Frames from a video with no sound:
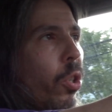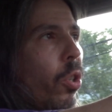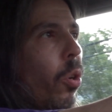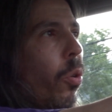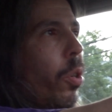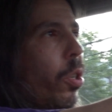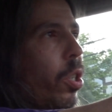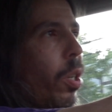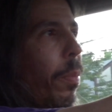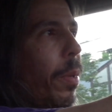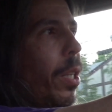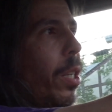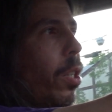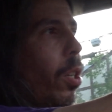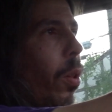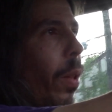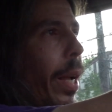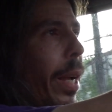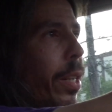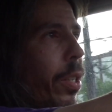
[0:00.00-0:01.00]
go to some of these
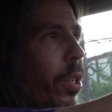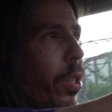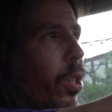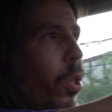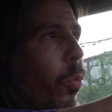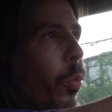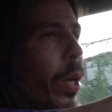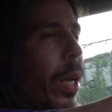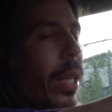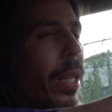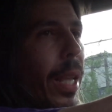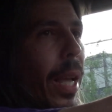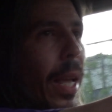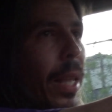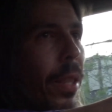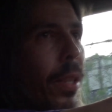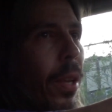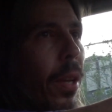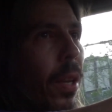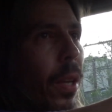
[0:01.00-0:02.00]
classes that we attend.